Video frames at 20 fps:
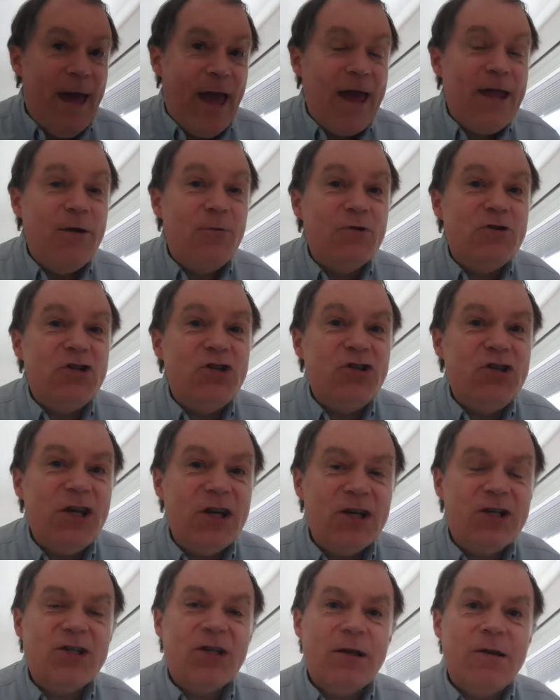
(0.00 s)
And it was
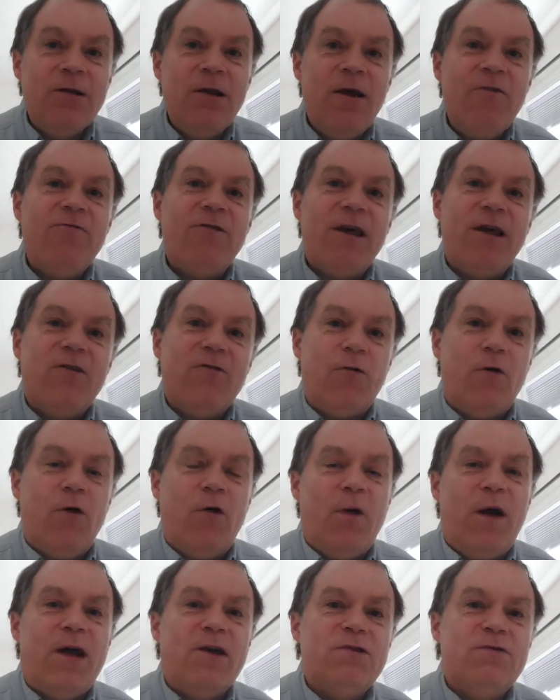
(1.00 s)
just enough like
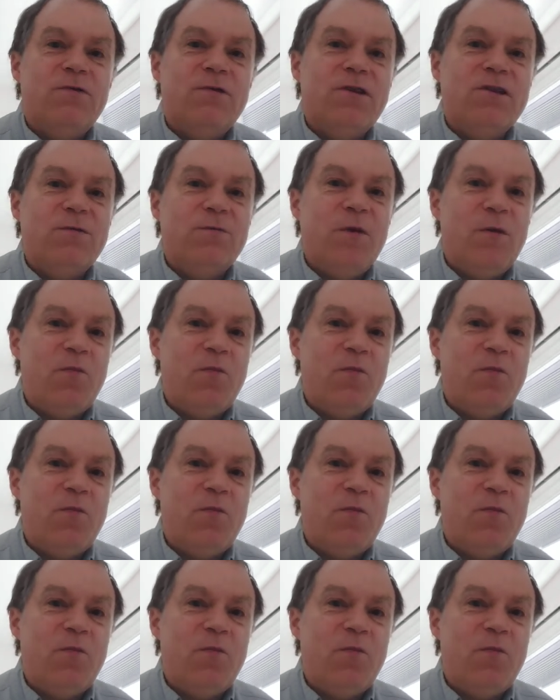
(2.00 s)
Zoroastrianism